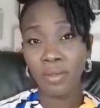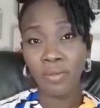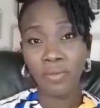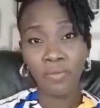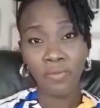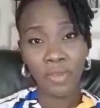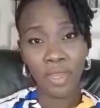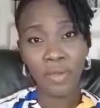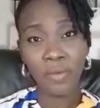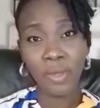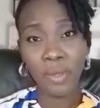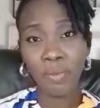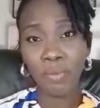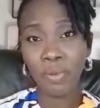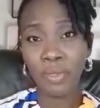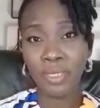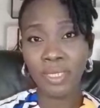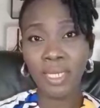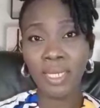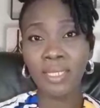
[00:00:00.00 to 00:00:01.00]
Very
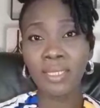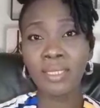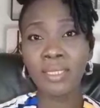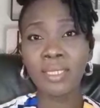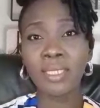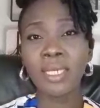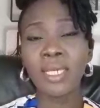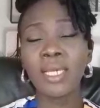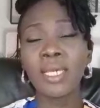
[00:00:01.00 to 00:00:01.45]
important.